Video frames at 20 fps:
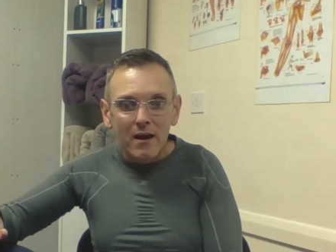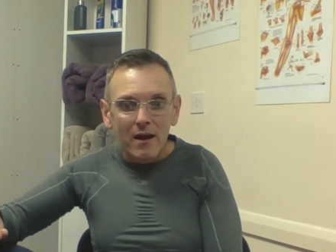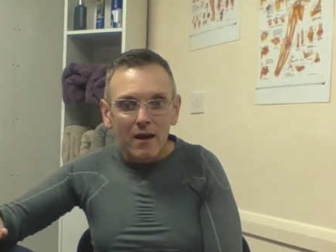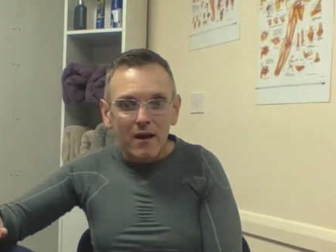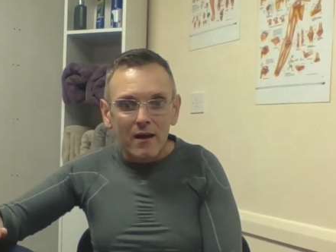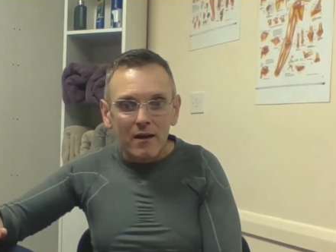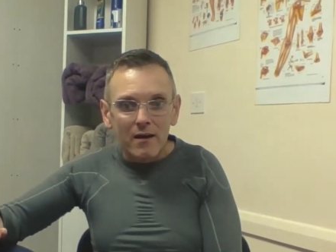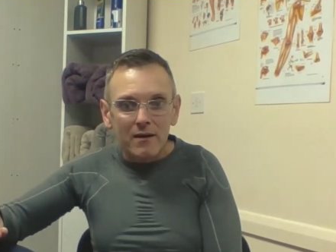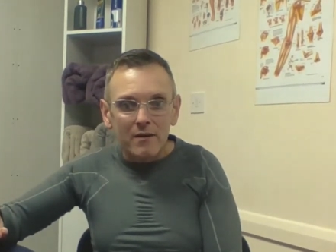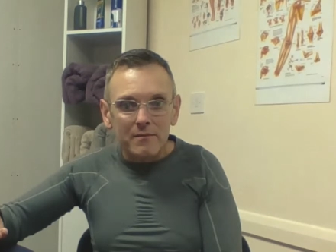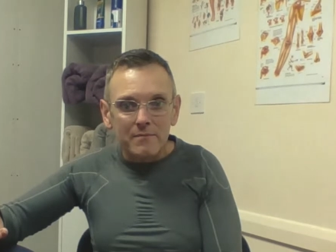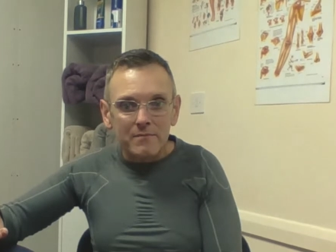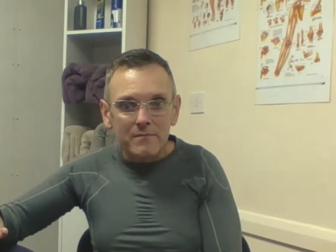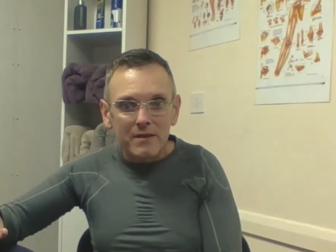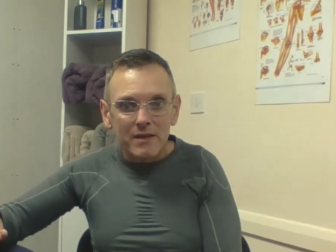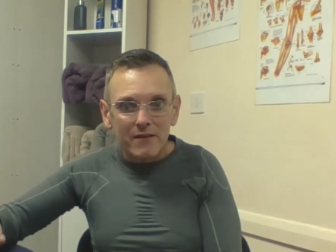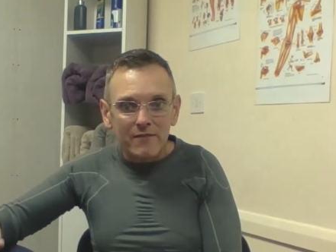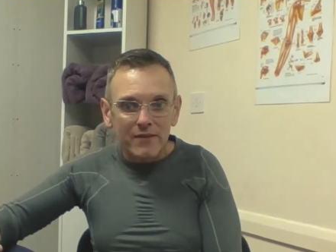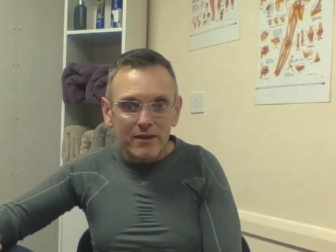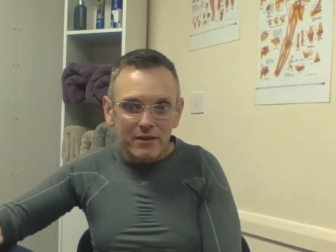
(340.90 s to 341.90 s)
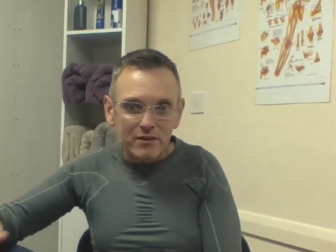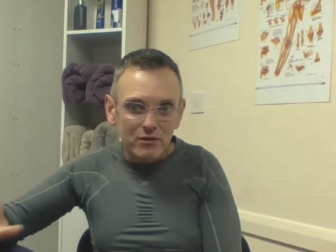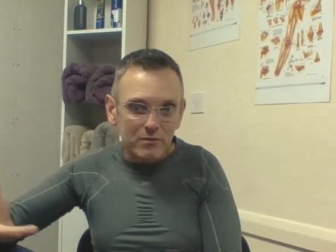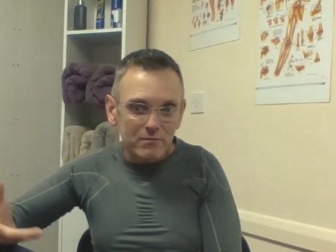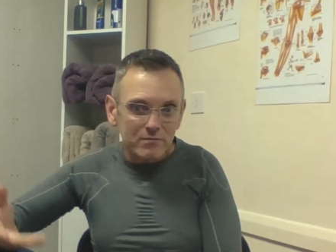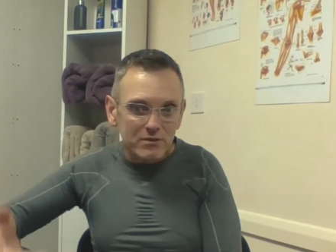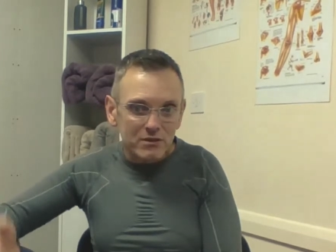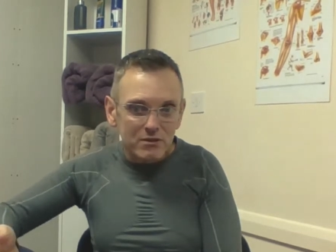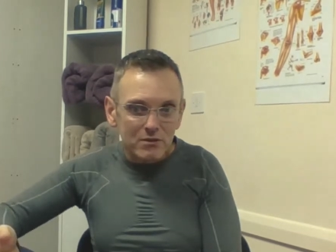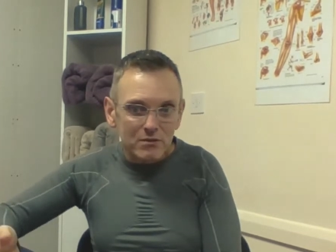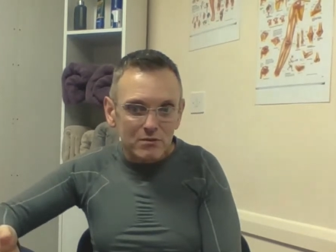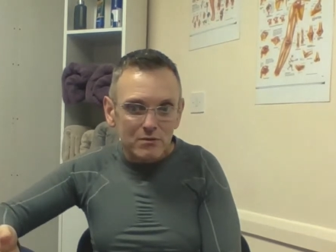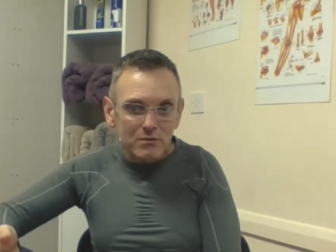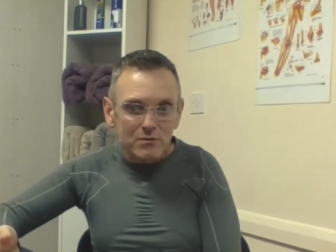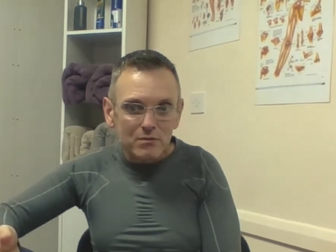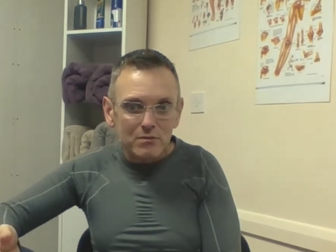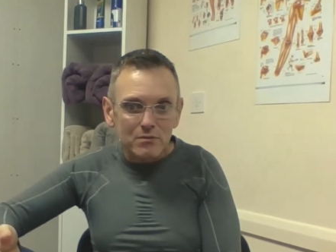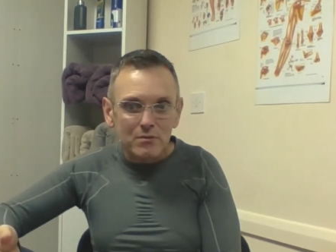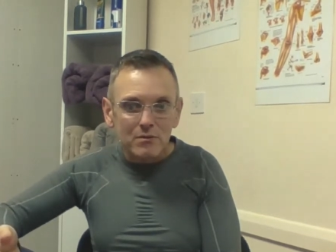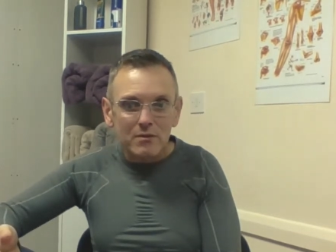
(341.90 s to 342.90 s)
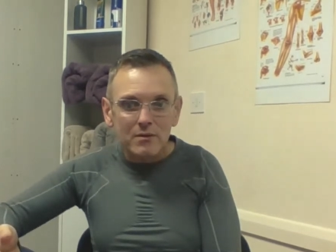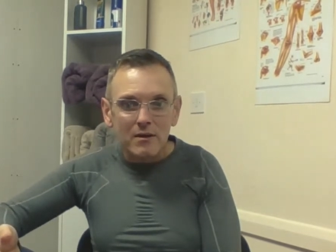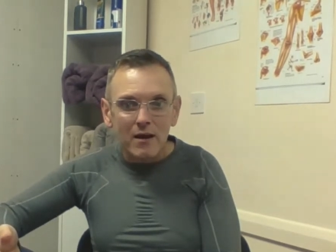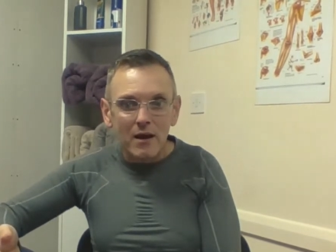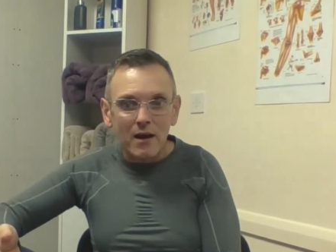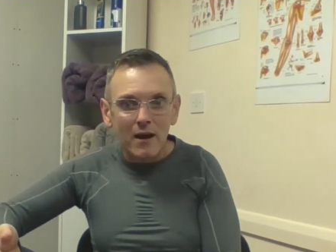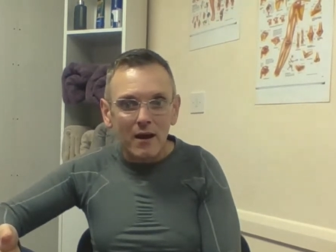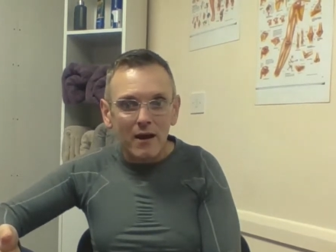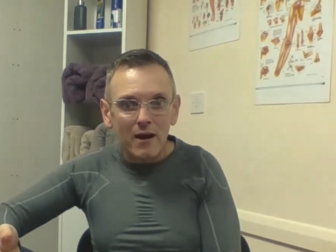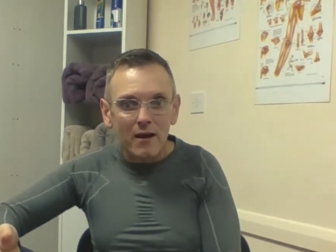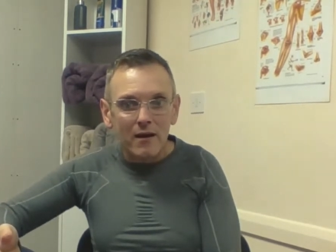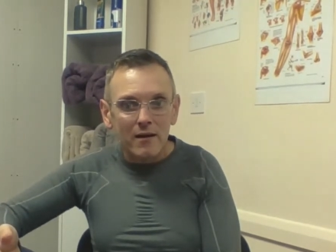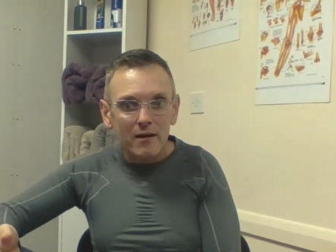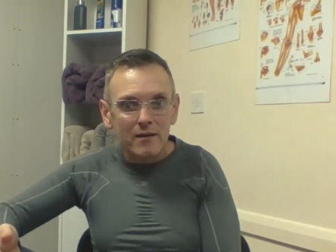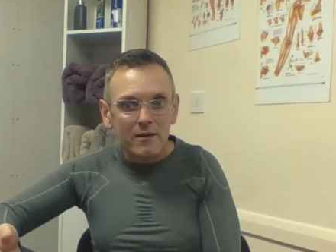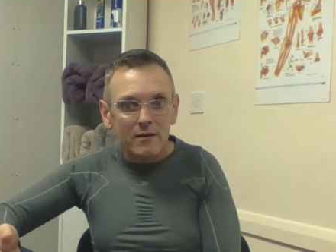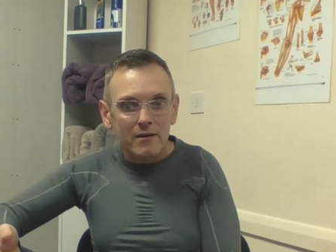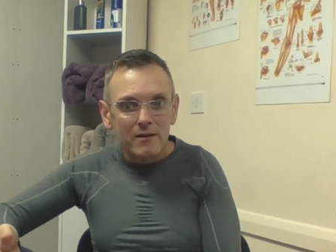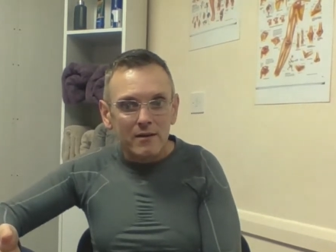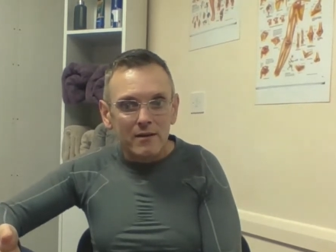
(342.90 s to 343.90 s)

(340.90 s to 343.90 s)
Um, if they'd come to uh,